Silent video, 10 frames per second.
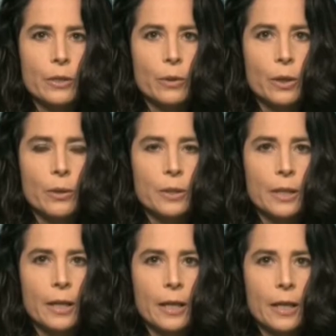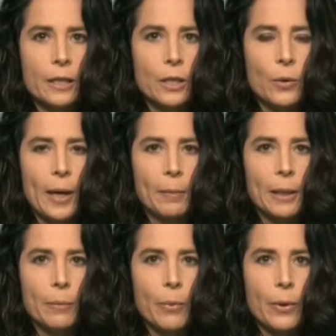so closely. I think it's
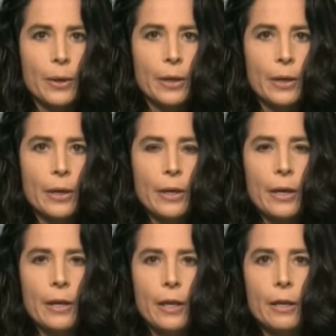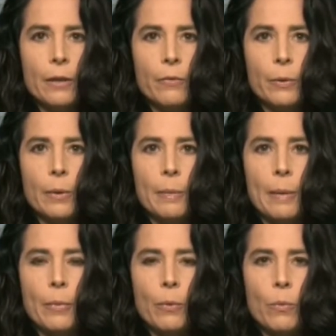incredibly important. I think if you
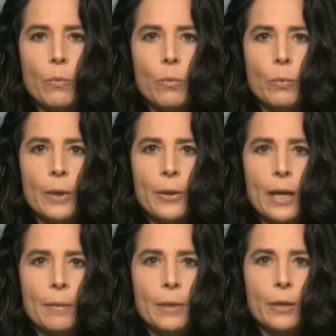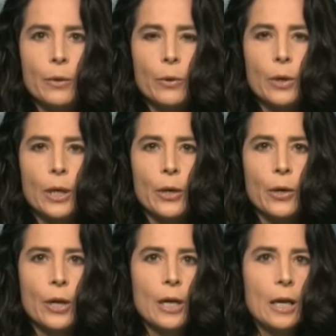remember when you had me on
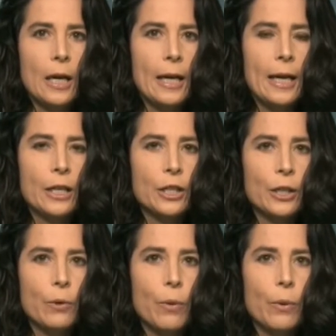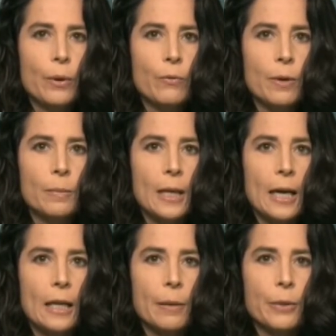earlier, I had actually quoted from the
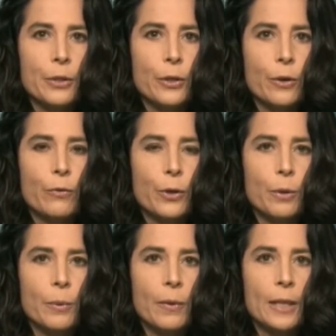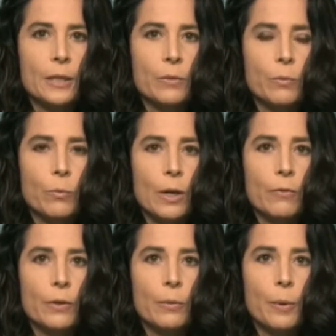High Commissioner for Human Rights, one
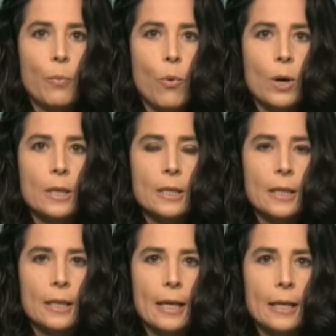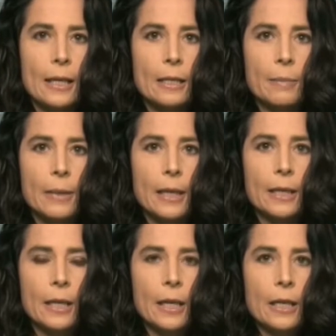of the reports that they had
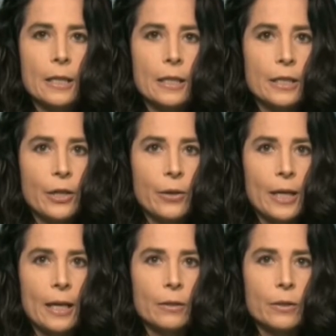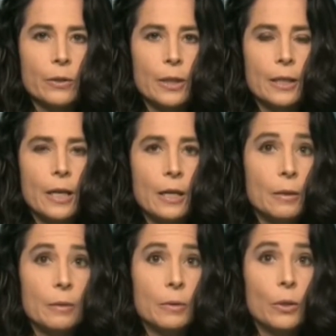submitted to the Security Council
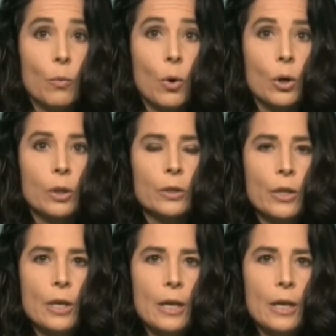and to the world.